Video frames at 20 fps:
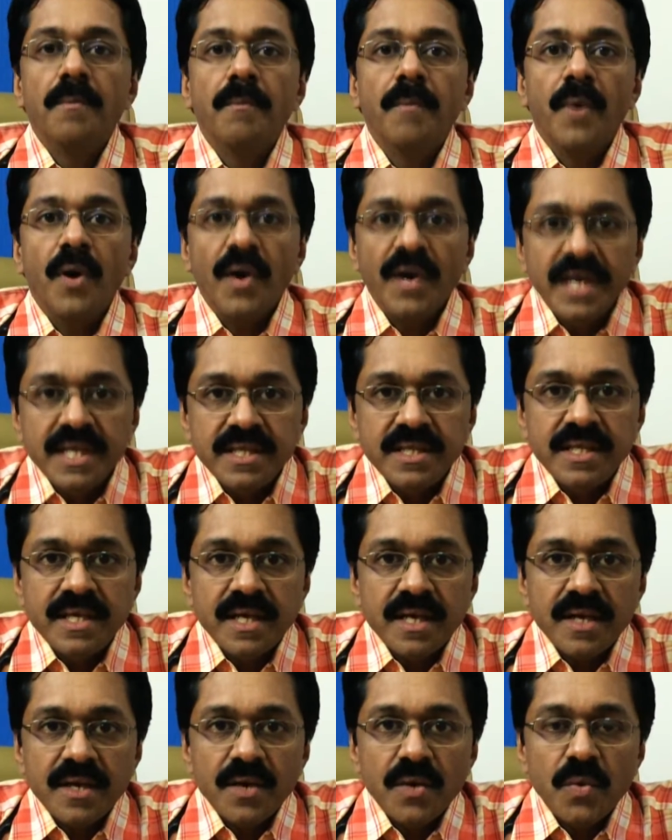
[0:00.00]

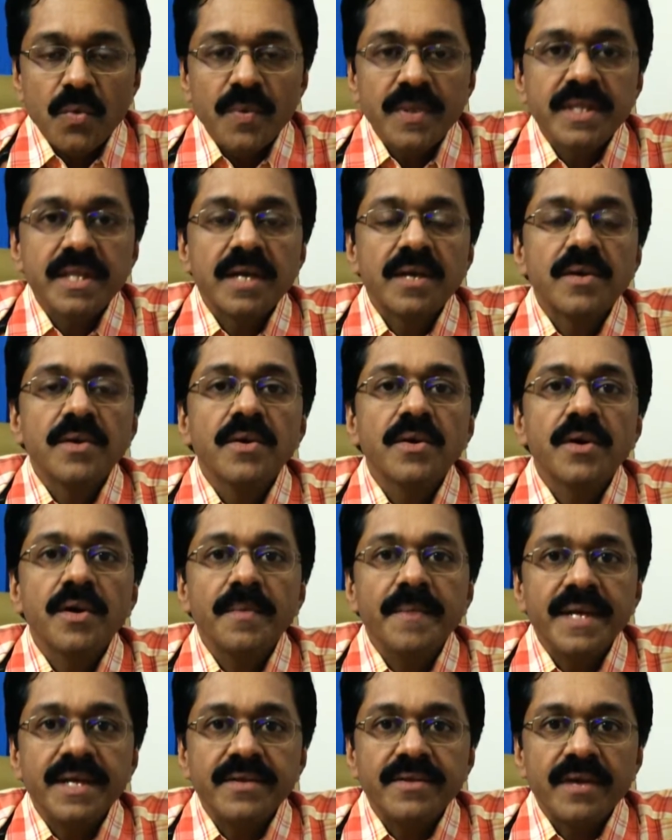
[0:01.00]
monitor with the
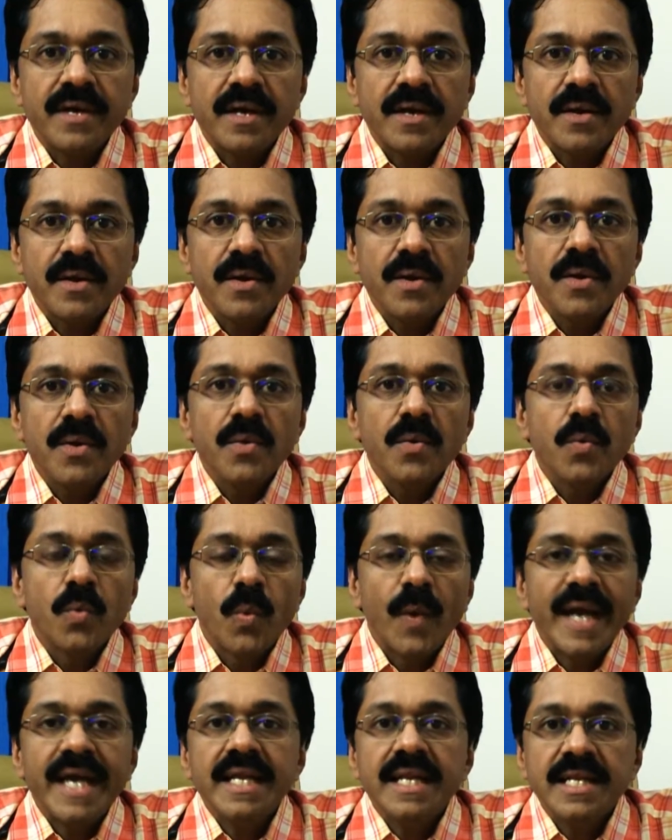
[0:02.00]
glucometer
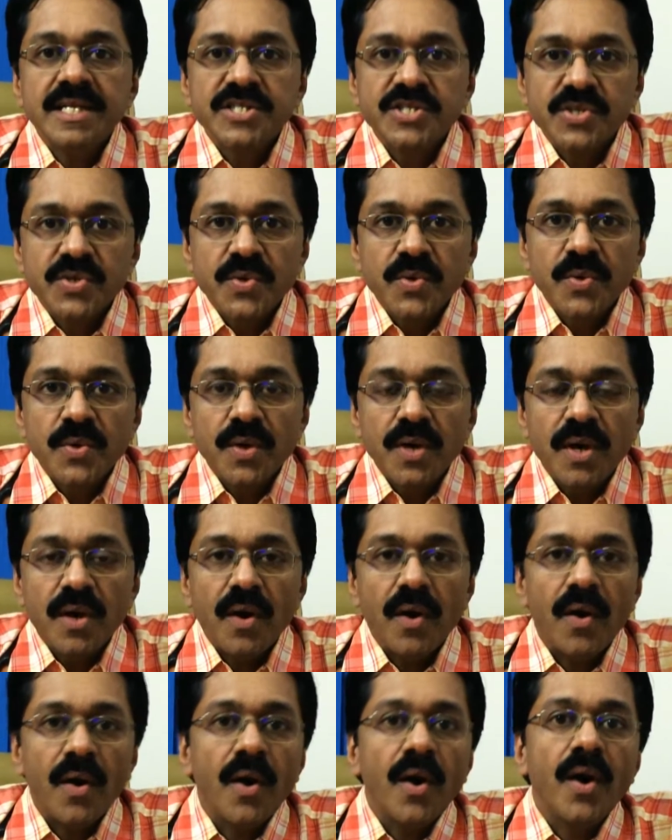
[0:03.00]
while at school
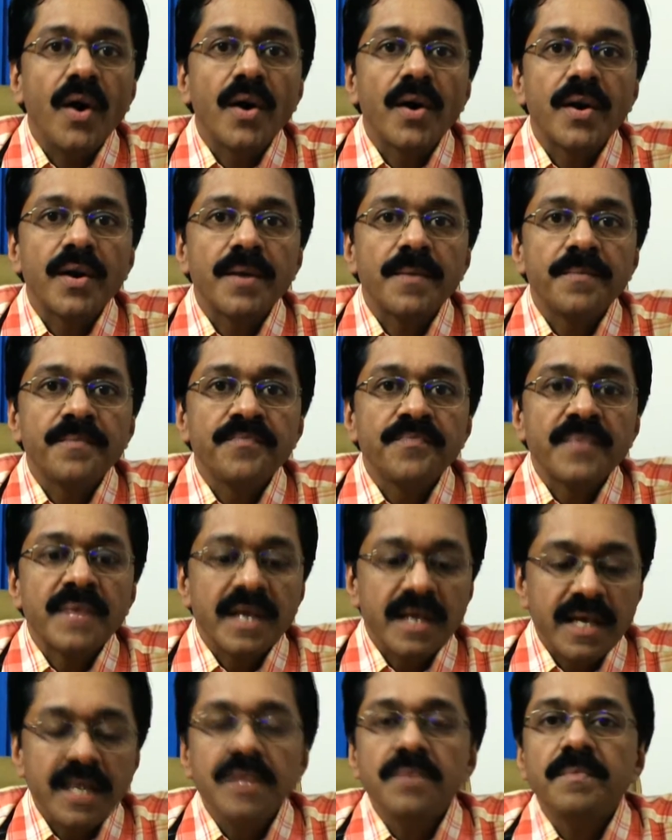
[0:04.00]
or
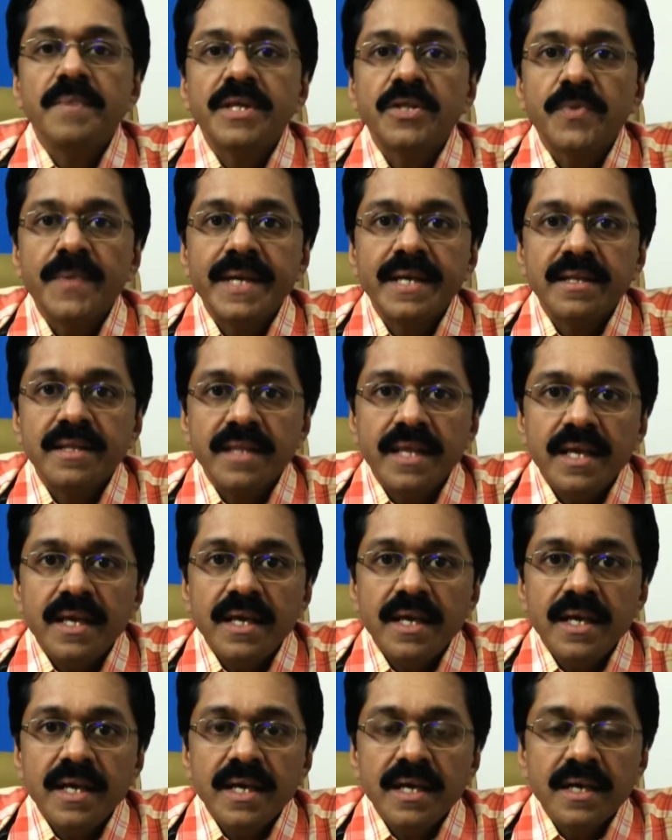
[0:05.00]
in between
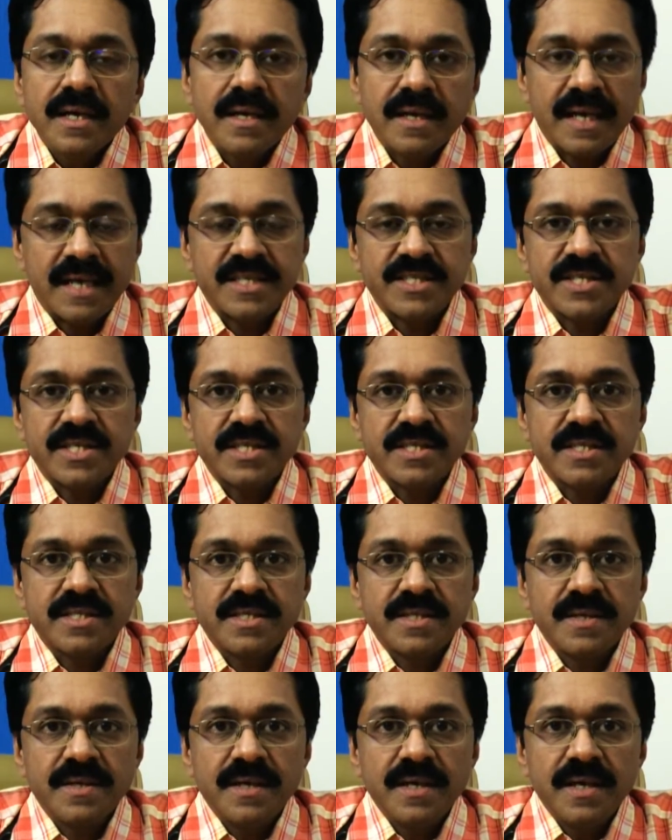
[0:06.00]
the
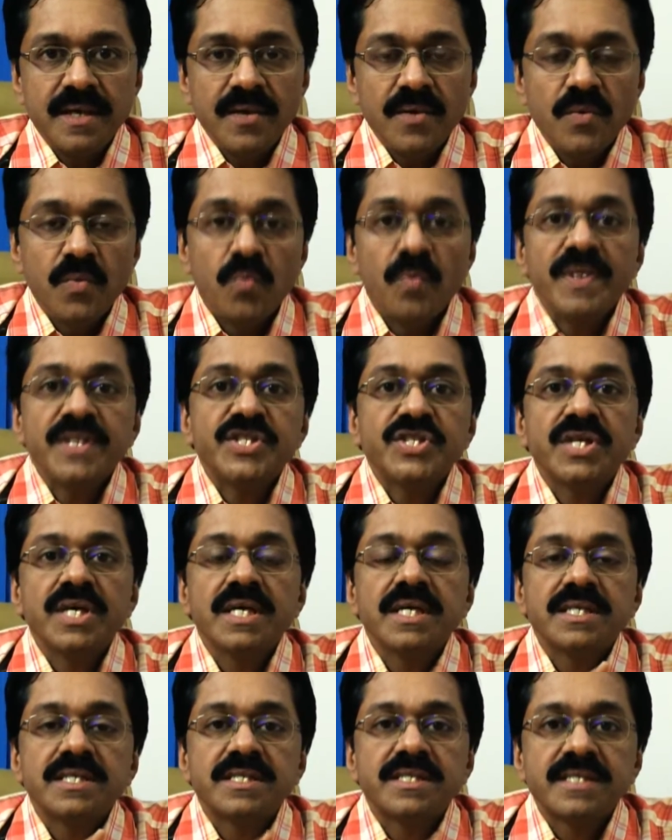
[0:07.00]
classes, which
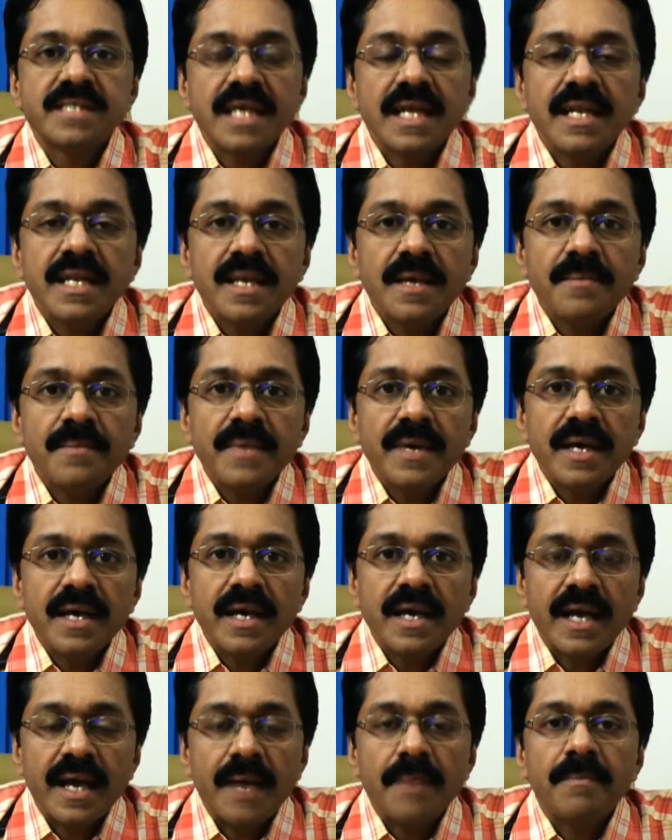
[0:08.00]
seldom
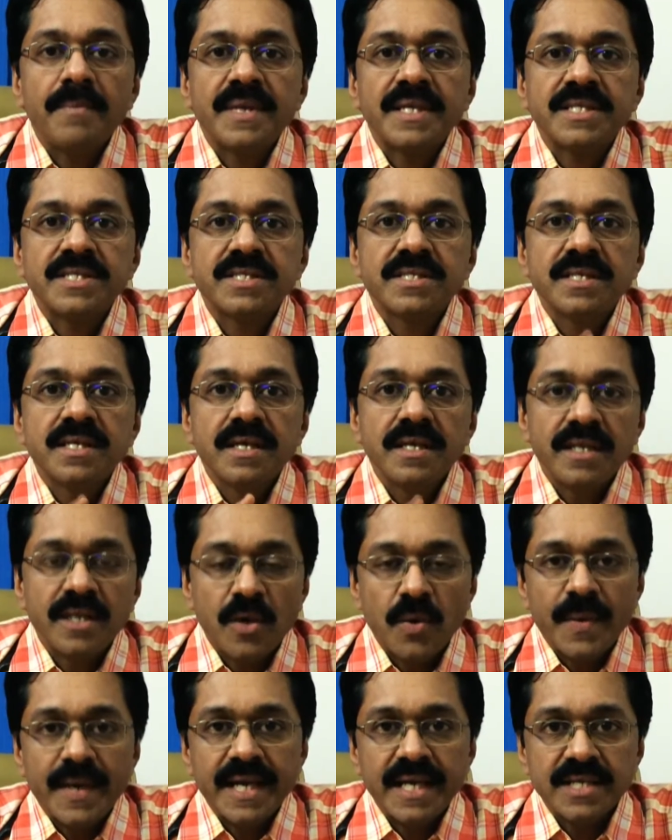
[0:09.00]
happens
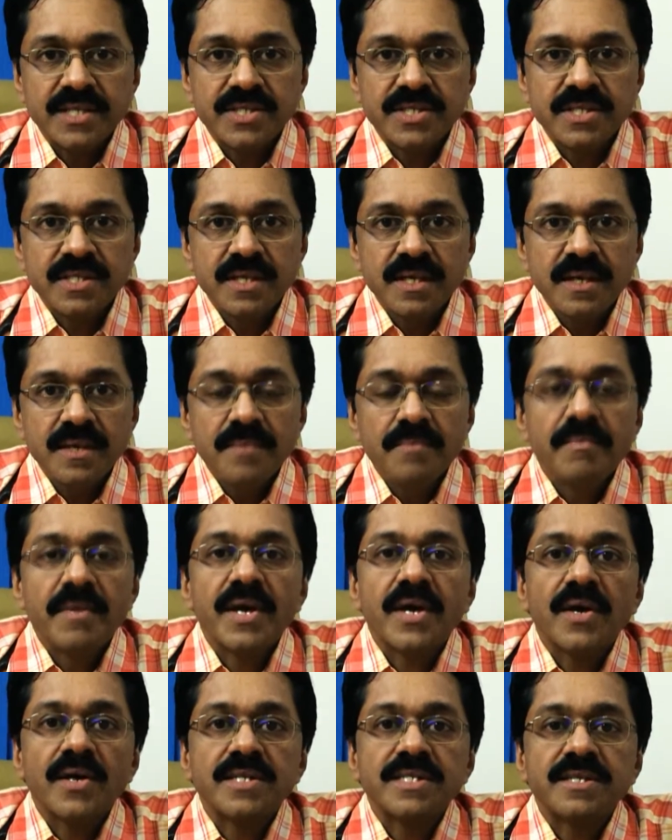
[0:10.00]
nowadays
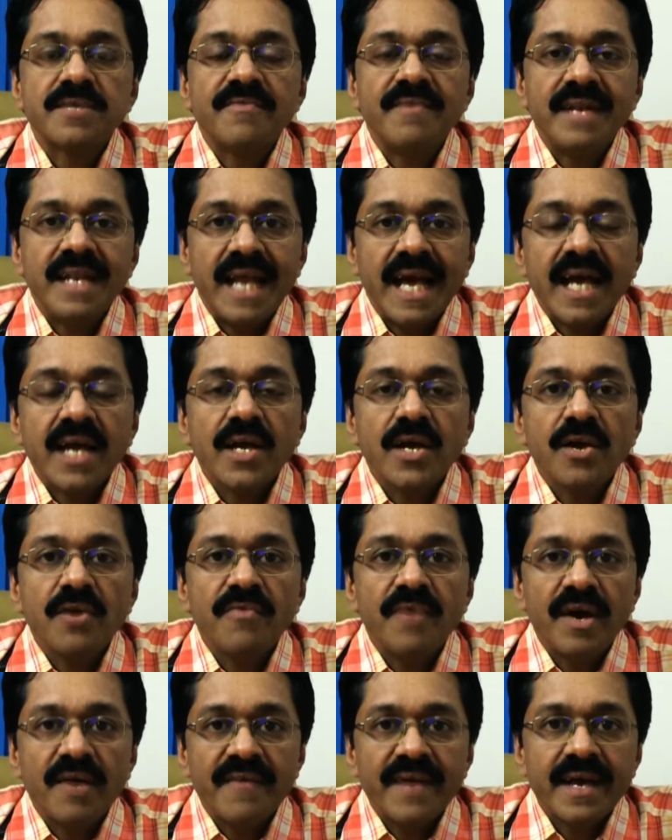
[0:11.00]
because of lack
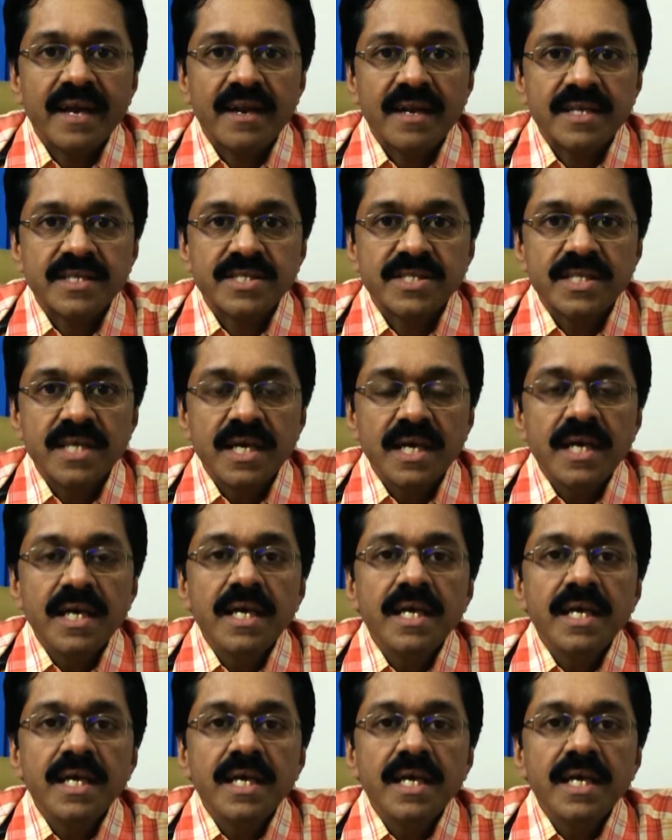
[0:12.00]
of awareness